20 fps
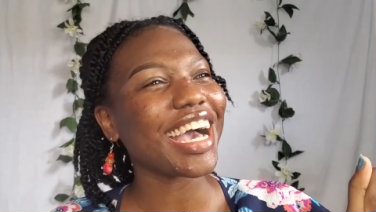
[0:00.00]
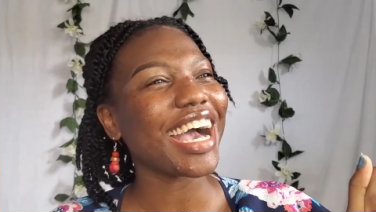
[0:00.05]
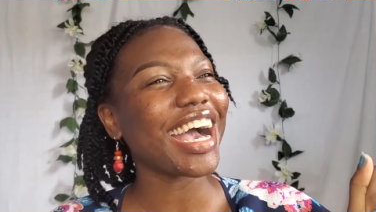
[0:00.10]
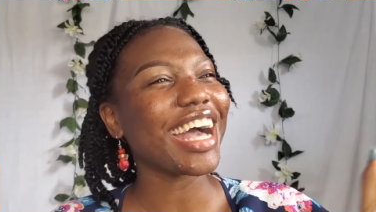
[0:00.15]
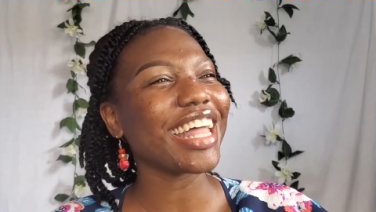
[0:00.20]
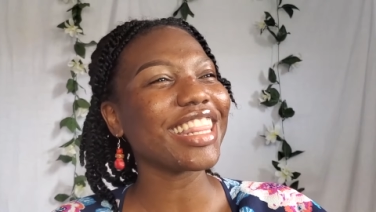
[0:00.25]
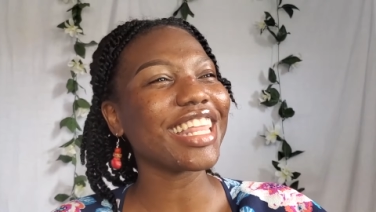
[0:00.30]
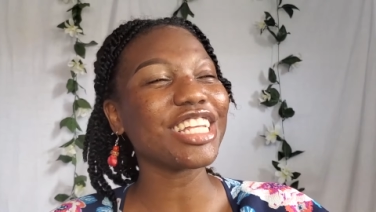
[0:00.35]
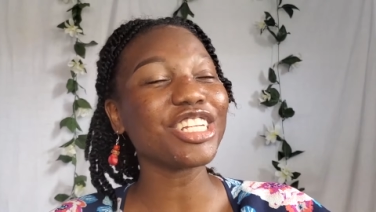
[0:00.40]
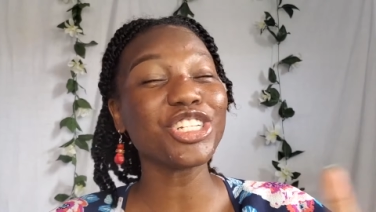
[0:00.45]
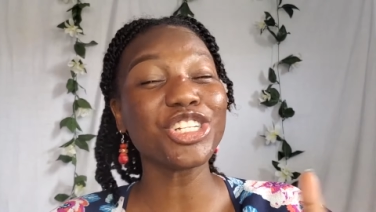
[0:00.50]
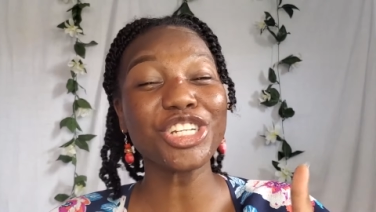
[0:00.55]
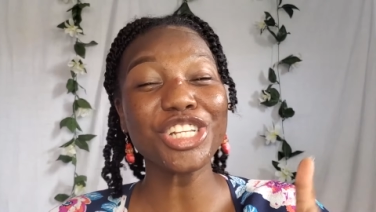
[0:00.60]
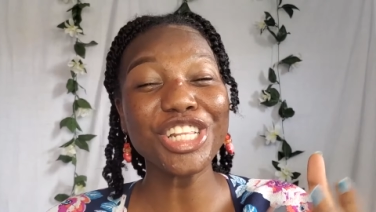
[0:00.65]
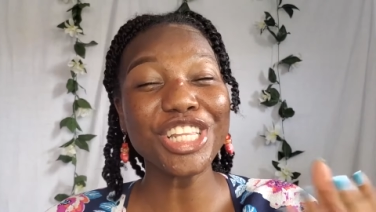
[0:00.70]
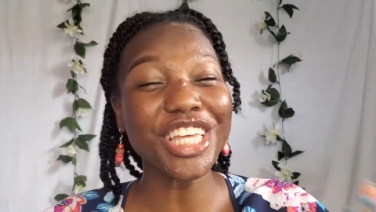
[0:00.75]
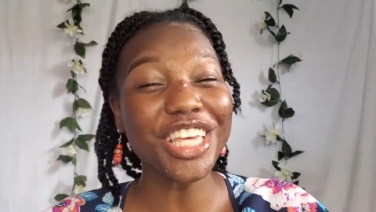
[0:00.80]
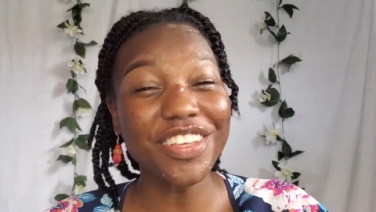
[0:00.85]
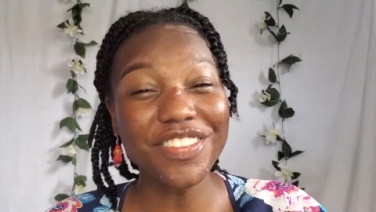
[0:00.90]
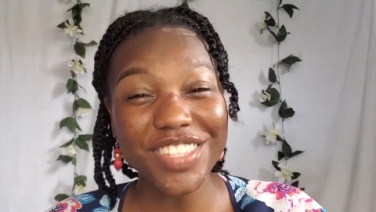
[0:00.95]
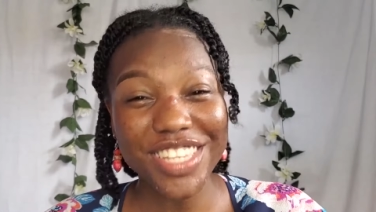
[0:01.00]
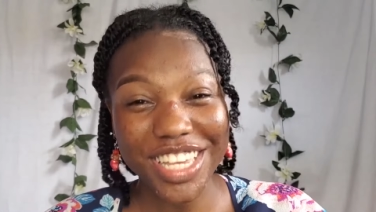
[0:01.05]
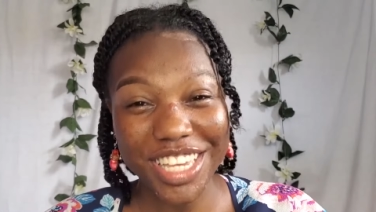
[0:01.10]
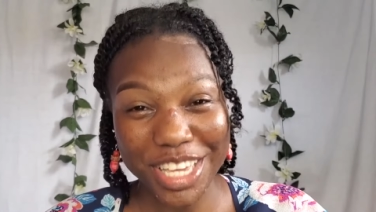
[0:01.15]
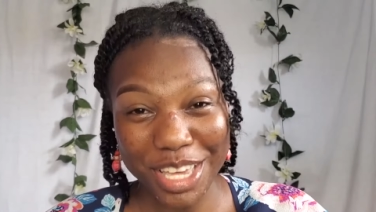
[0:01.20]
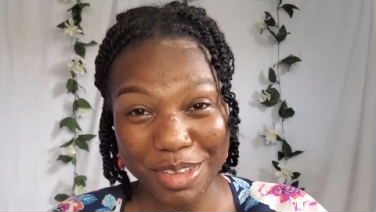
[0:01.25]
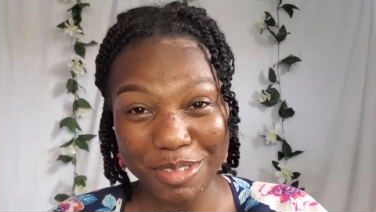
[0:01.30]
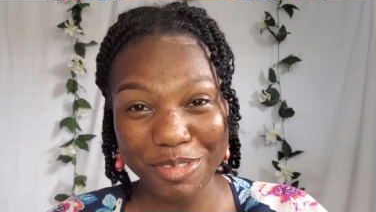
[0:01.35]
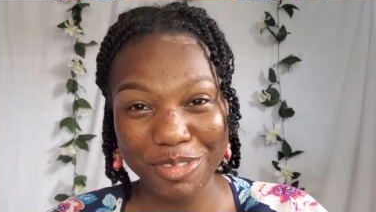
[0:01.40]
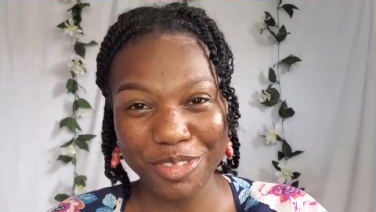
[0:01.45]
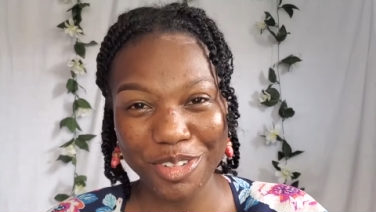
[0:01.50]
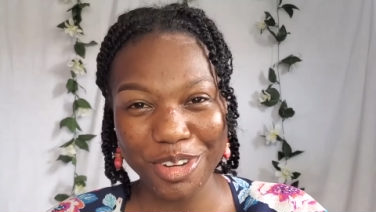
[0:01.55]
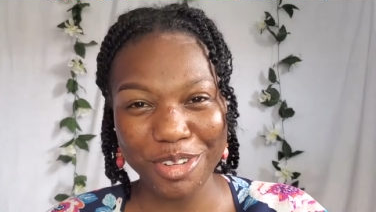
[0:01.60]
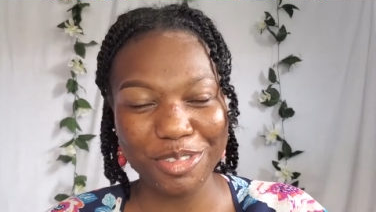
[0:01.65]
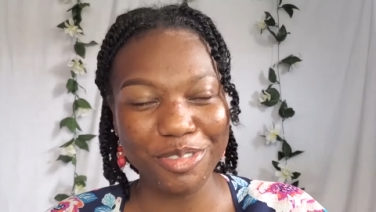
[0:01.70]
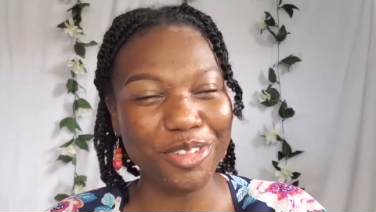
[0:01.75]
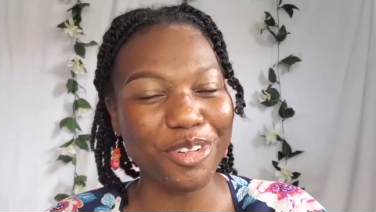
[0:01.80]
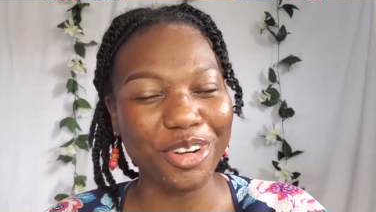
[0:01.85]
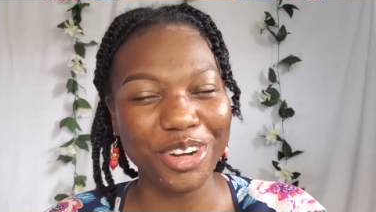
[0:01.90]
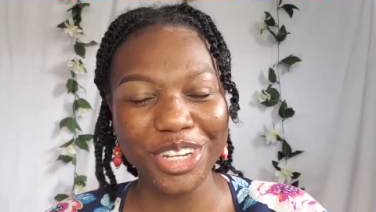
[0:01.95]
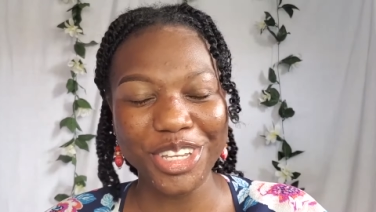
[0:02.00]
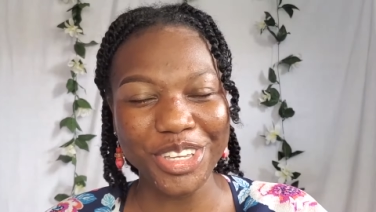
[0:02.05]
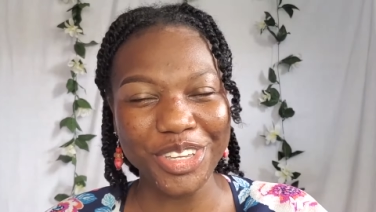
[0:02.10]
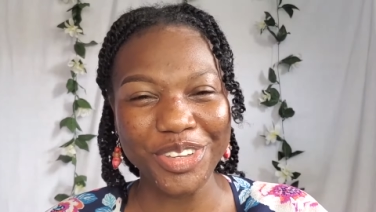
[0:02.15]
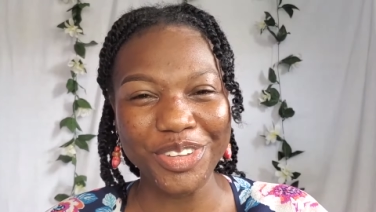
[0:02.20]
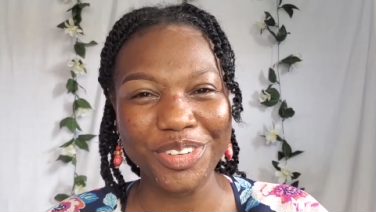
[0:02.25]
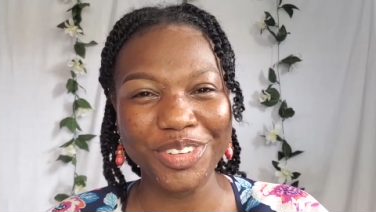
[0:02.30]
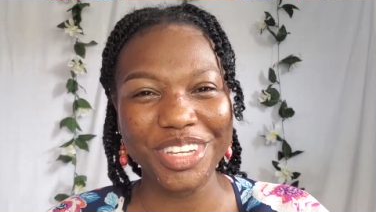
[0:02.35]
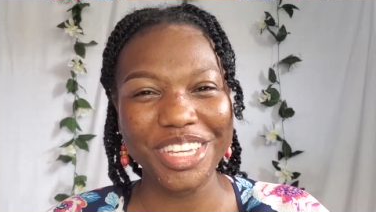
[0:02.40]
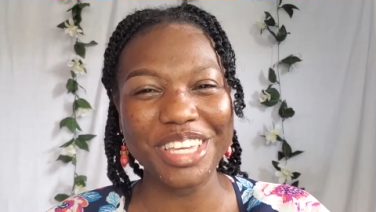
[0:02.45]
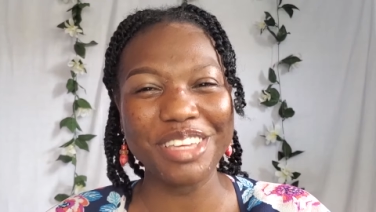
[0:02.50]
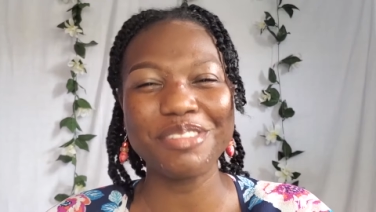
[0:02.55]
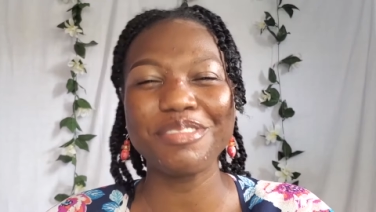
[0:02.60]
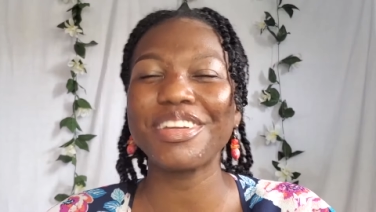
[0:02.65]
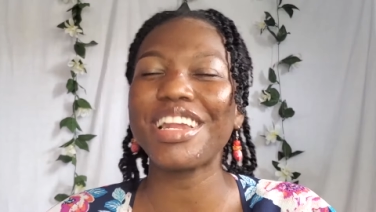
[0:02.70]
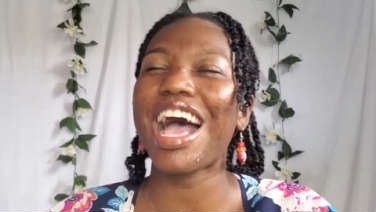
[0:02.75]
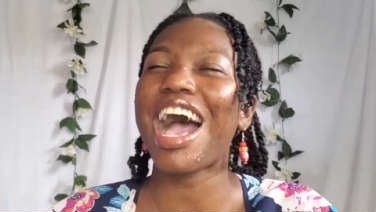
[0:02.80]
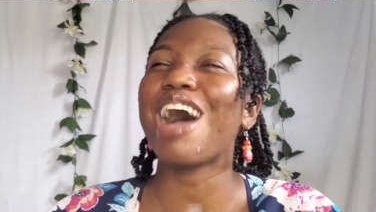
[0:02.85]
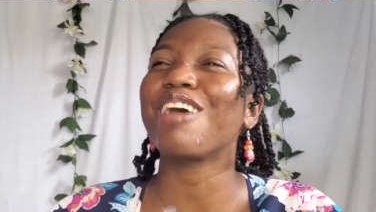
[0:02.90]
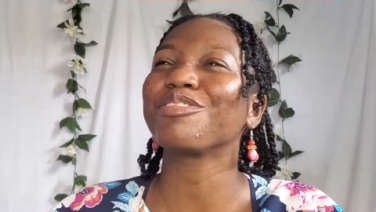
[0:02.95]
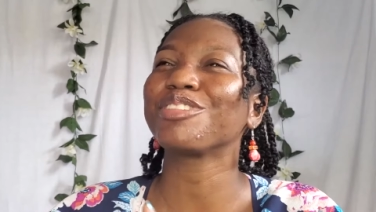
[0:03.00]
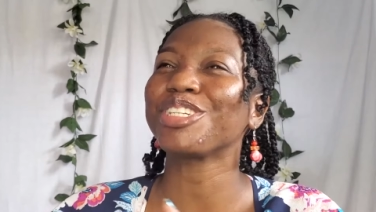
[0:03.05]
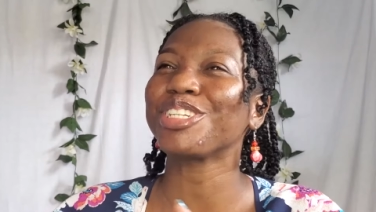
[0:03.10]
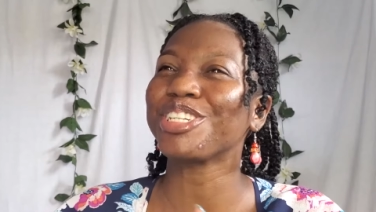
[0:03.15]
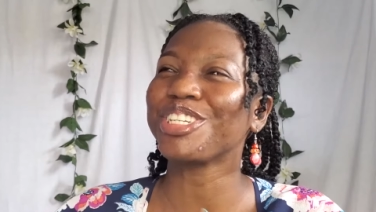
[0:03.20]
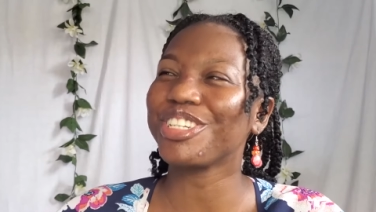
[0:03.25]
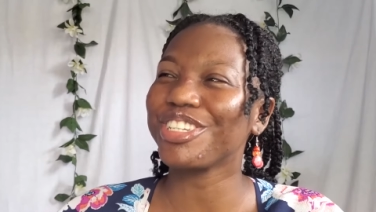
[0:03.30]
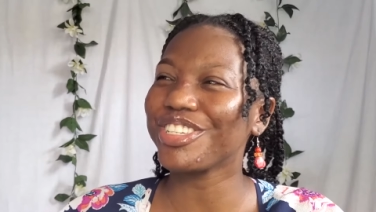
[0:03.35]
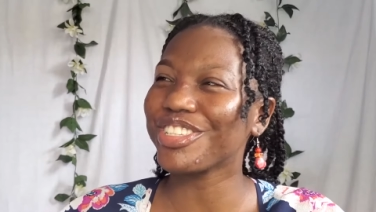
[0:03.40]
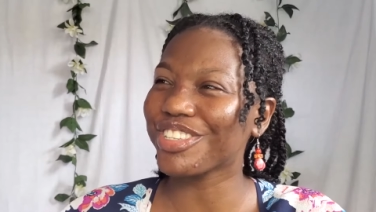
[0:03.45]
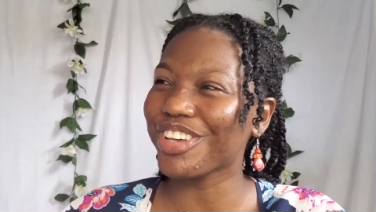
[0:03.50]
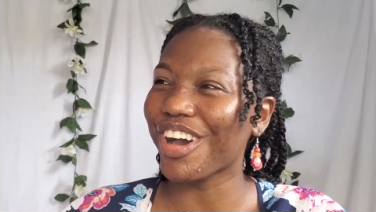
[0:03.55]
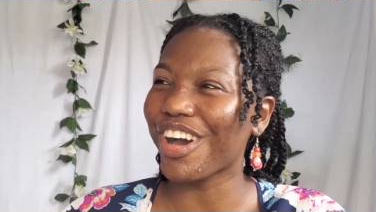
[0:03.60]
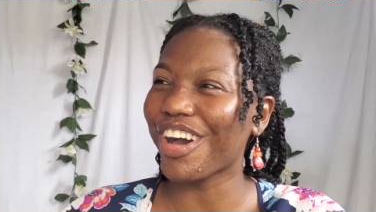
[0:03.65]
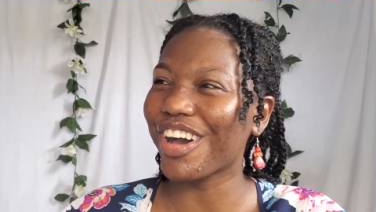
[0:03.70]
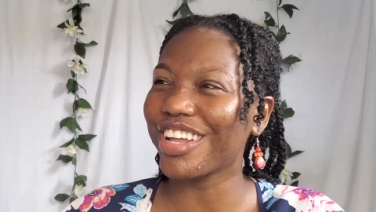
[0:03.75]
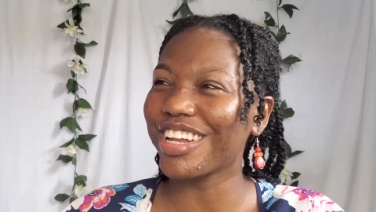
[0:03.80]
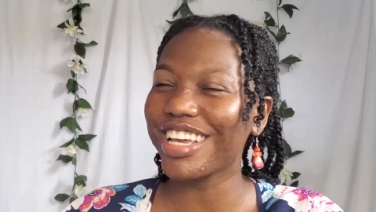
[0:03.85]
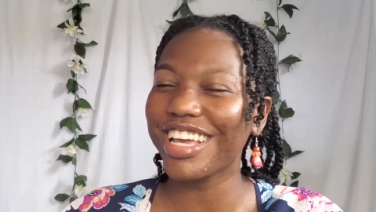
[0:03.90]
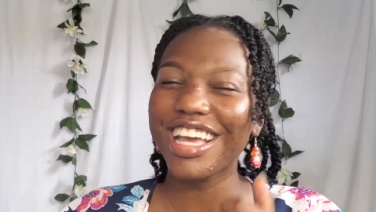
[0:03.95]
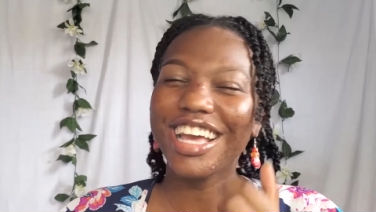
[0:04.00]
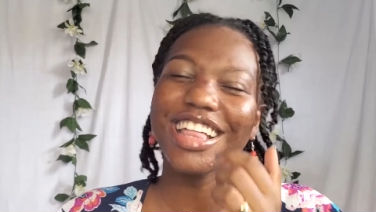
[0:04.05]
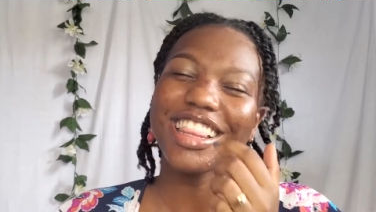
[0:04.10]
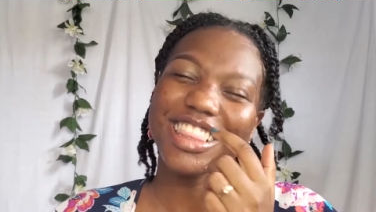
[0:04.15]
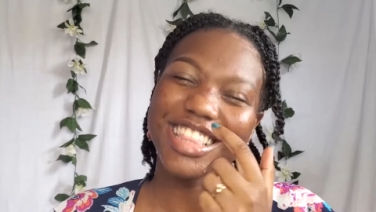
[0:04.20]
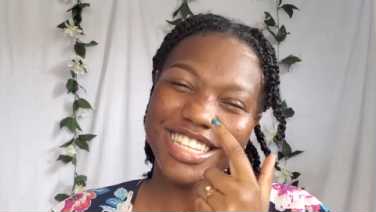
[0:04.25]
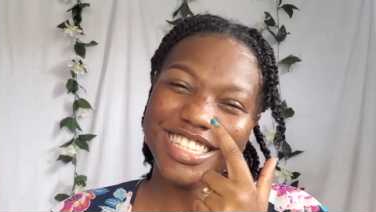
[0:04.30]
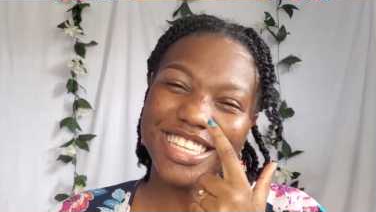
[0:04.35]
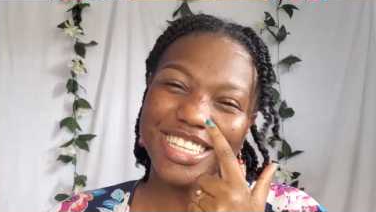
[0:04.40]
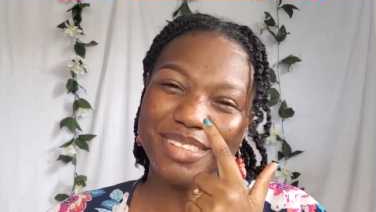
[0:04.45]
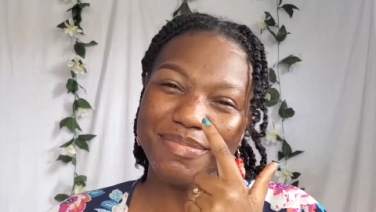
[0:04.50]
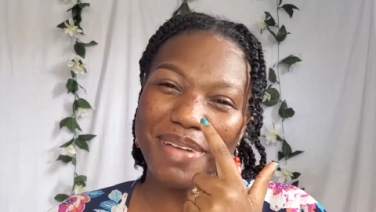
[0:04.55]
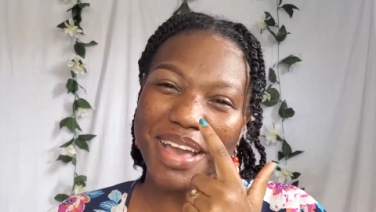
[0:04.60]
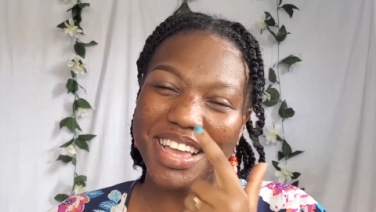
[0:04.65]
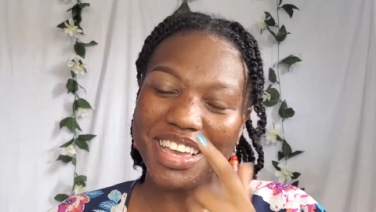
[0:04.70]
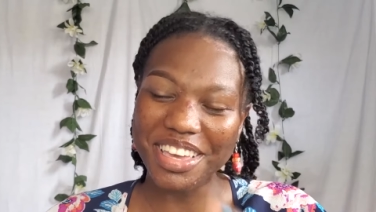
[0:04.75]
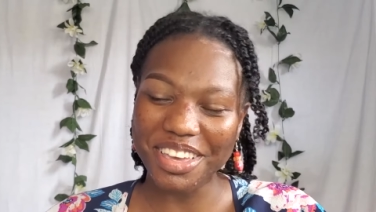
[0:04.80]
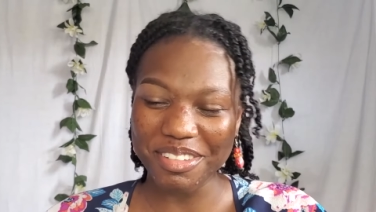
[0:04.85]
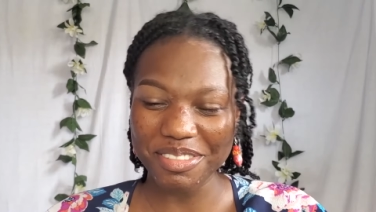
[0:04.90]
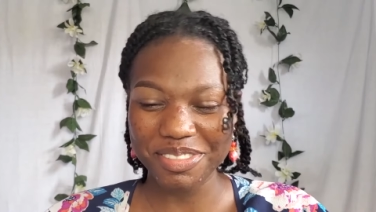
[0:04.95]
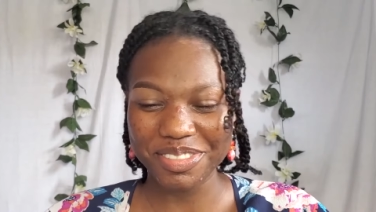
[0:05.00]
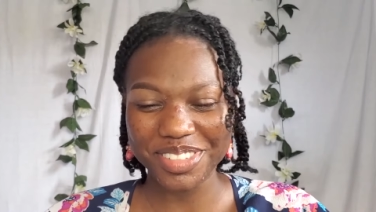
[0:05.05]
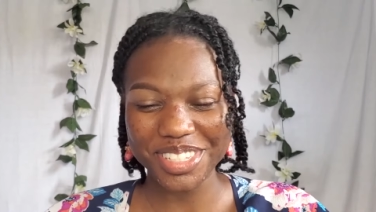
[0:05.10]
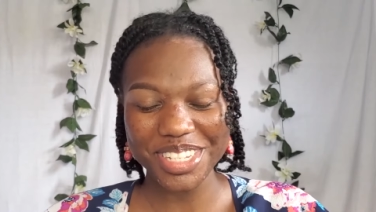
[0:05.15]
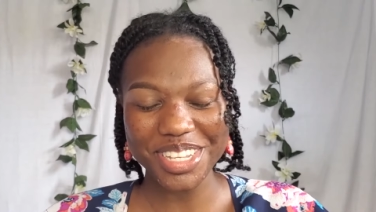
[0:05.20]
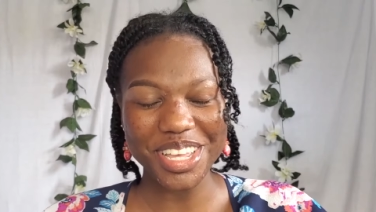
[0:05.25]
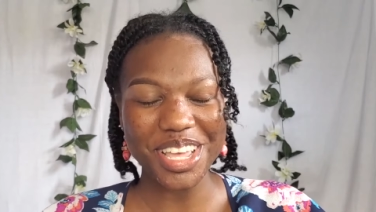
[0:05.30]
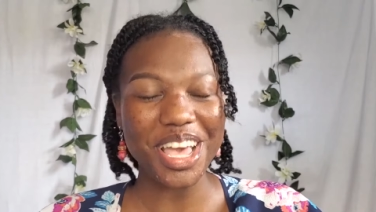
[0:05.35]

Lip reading: and then she leaves a gift for you even after she's gone. This is my gift.